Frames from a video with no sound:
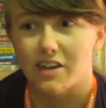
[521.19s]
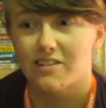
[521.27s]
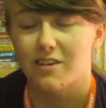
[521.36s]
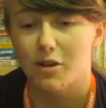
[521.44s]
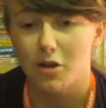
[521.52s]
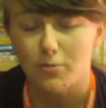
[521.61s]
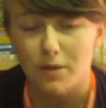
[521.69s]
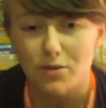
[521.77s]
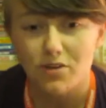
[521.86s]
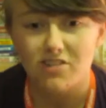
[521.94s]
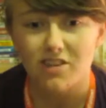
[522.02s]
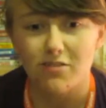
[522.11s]
It's a
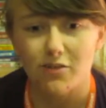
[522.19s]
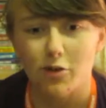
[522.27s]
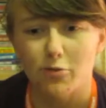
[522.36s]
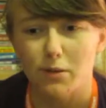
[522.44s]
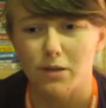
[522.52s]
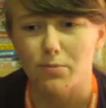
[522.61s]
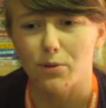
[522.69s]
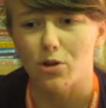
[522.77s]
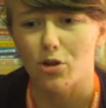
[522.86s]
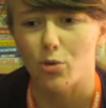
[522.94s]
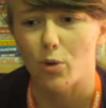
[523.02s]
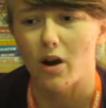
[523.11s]
community full of people
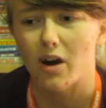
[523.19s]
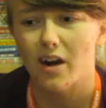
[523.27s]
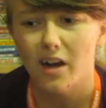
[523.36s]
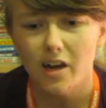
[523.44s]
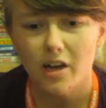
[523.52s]
who are